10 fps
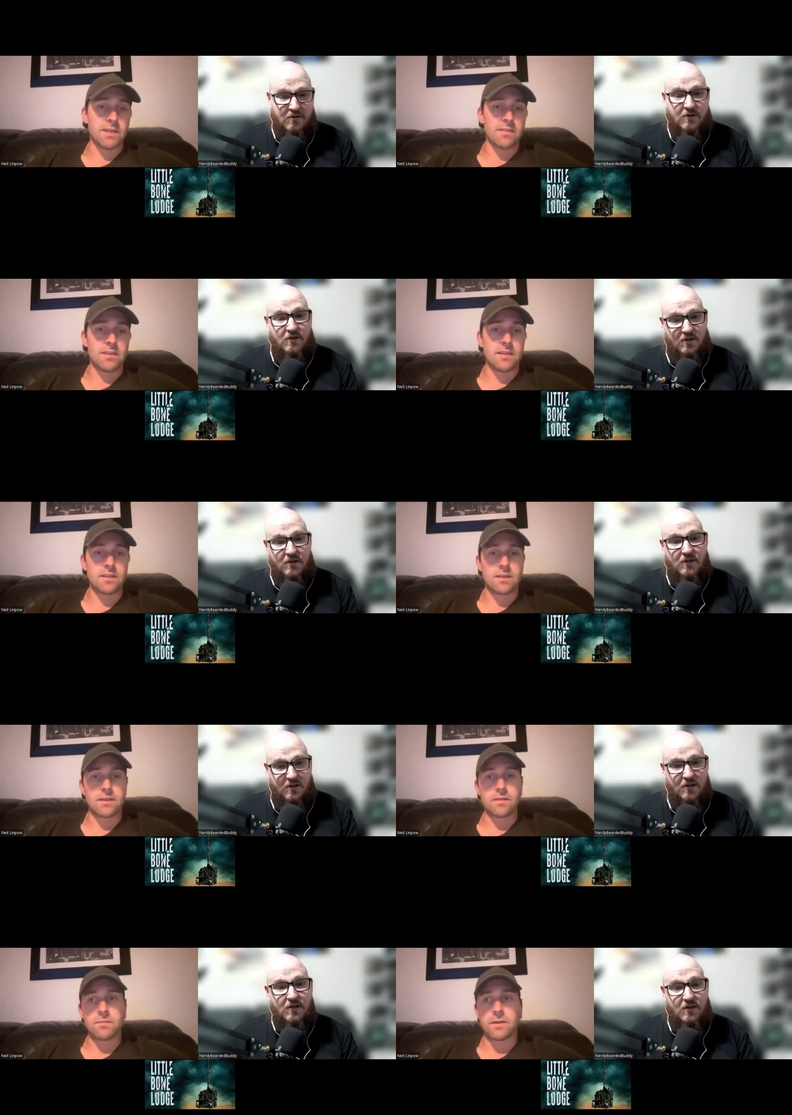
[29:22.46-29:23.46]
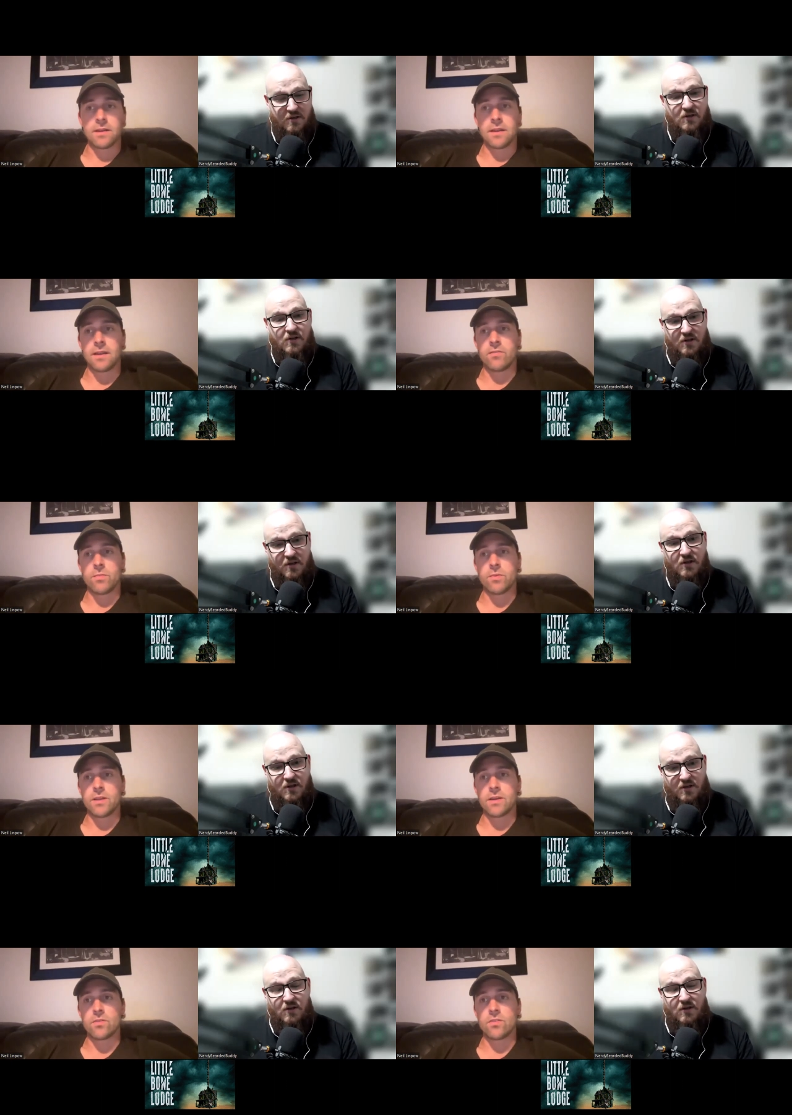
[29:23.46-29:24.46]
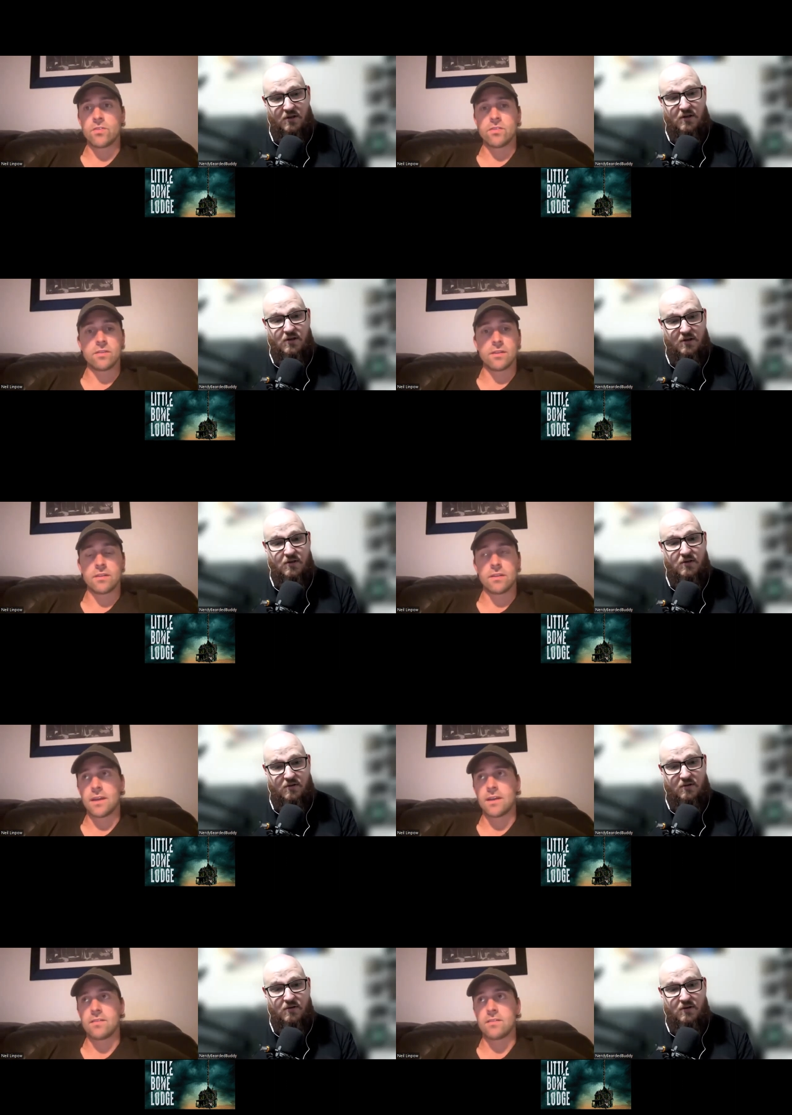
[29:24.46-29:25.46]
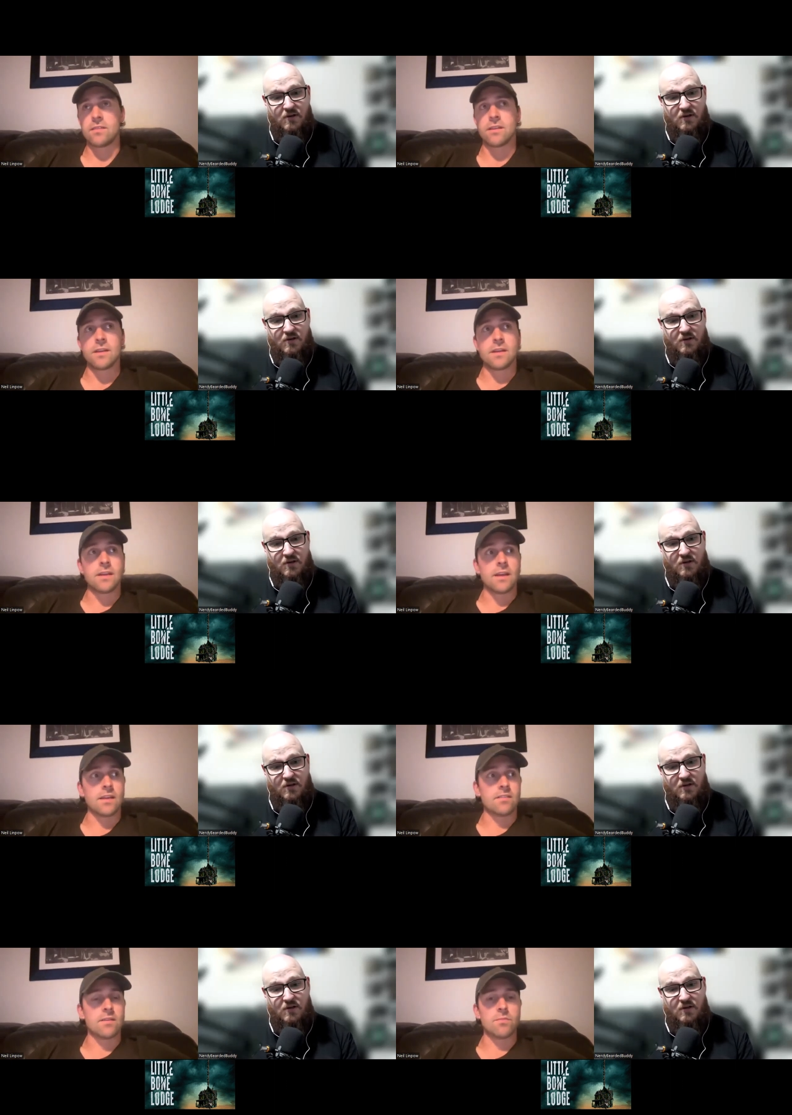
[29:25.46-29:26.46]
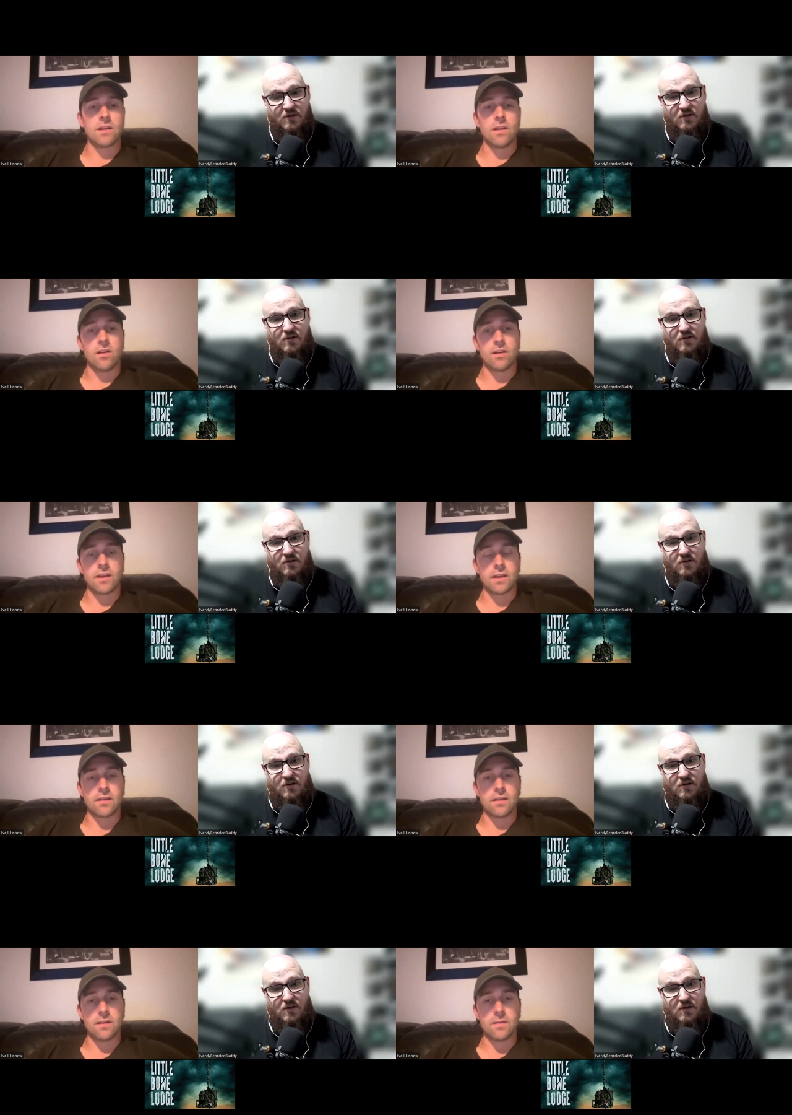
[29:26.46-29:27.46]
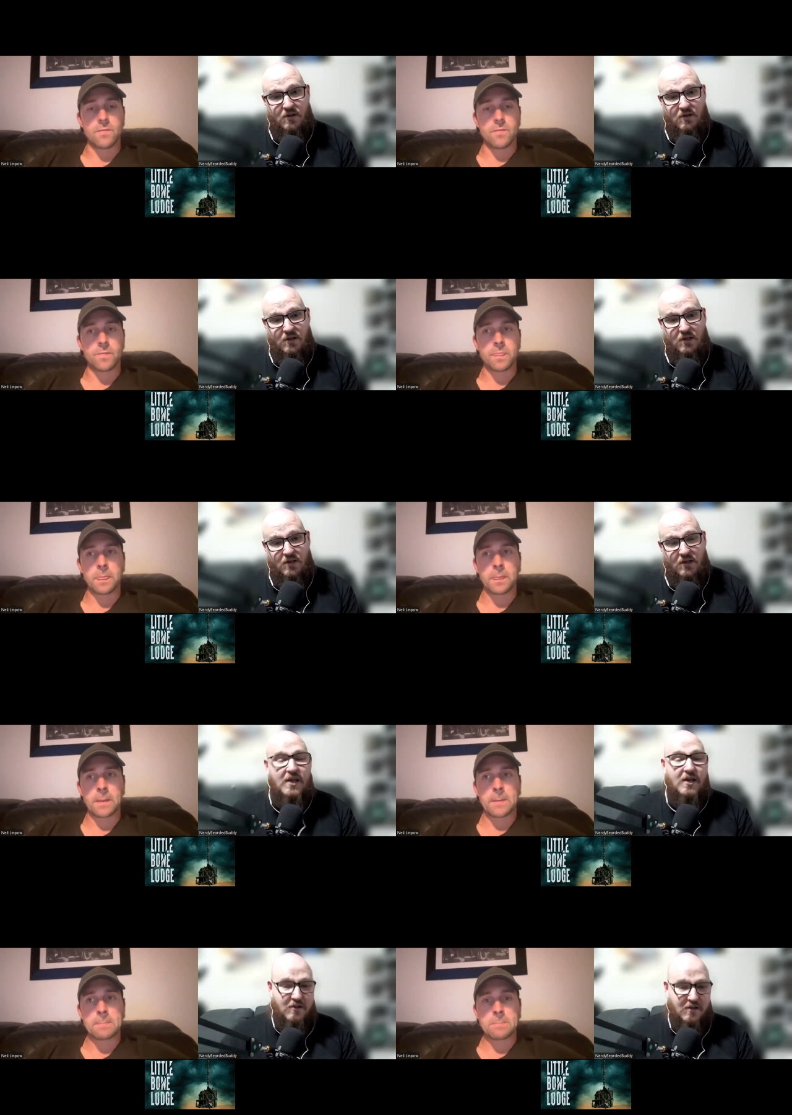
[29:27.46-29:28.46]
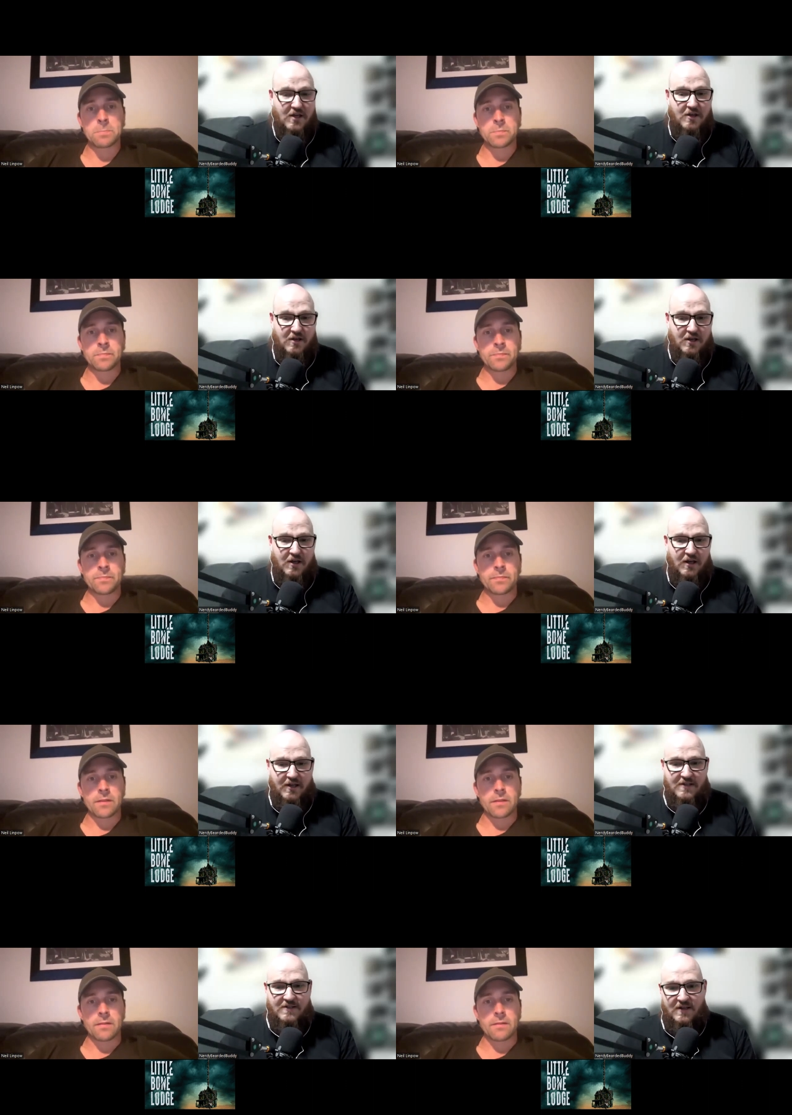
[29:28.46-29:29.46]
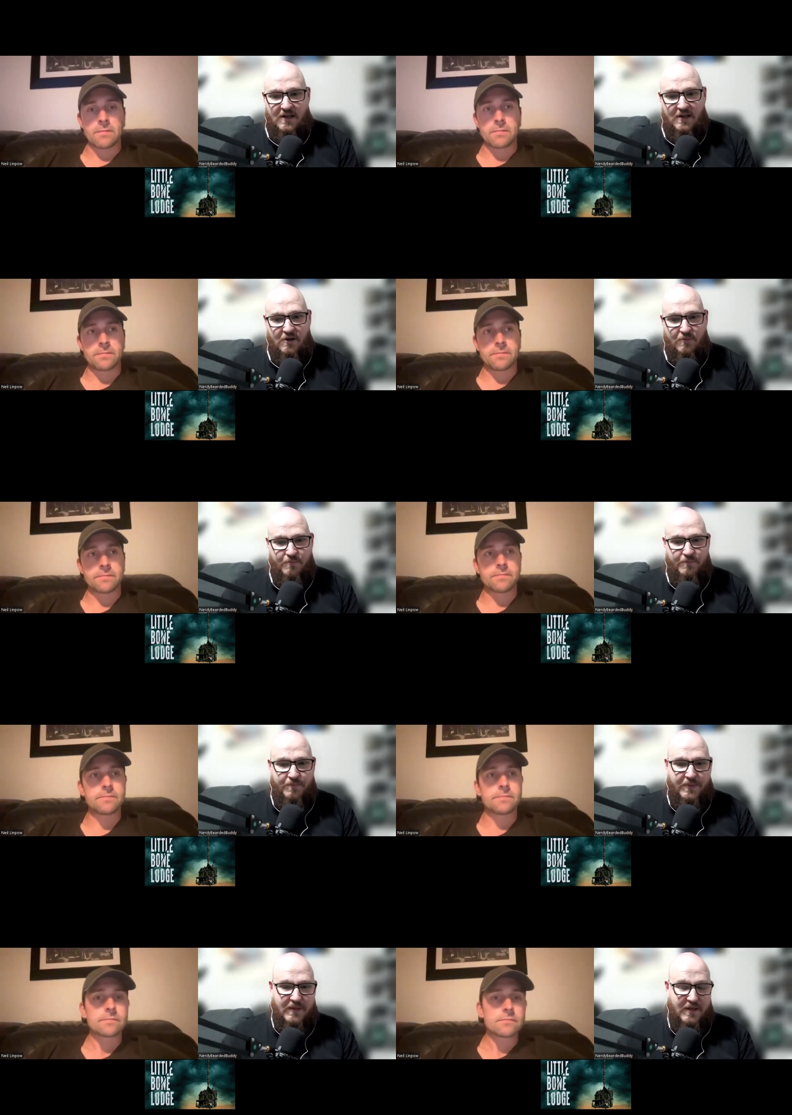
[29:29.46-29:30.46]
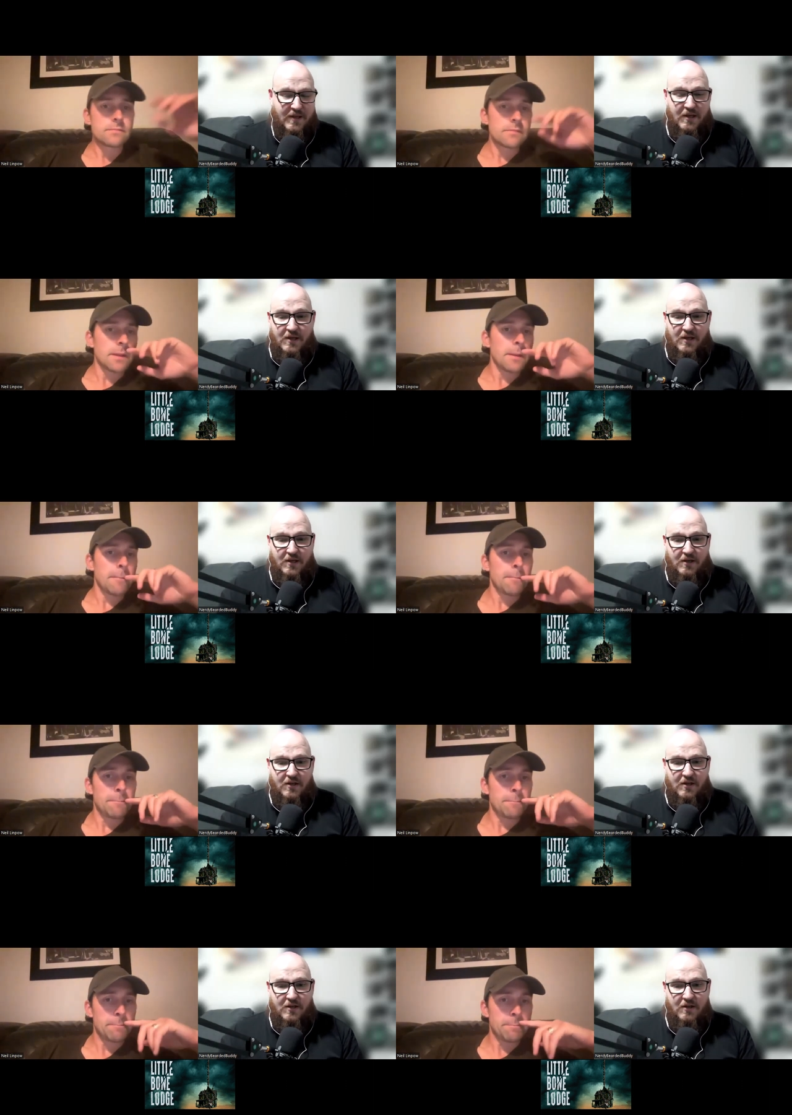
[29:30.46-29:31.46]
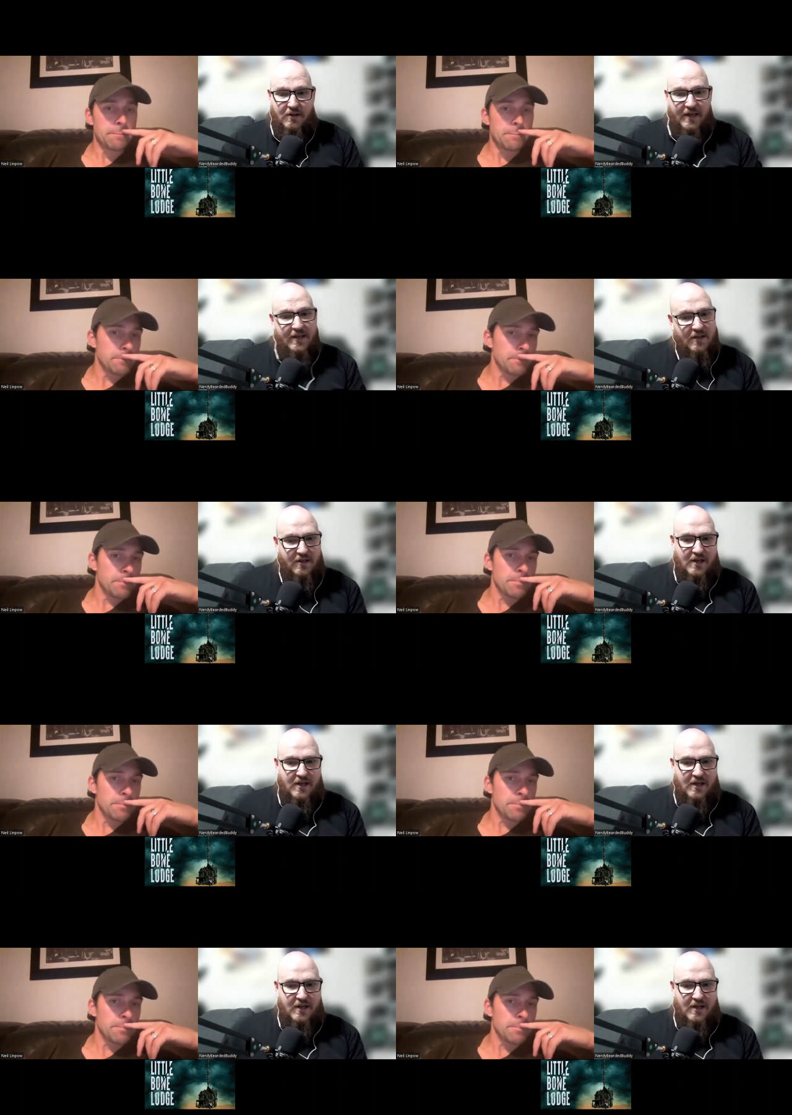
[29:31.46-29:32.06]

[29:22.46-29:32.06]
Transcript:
Speaker 1: yeah. Maisie. Um, and everybody else uh, has has something lurking you know
Speaker 2: yeah yeah i mm. guess um like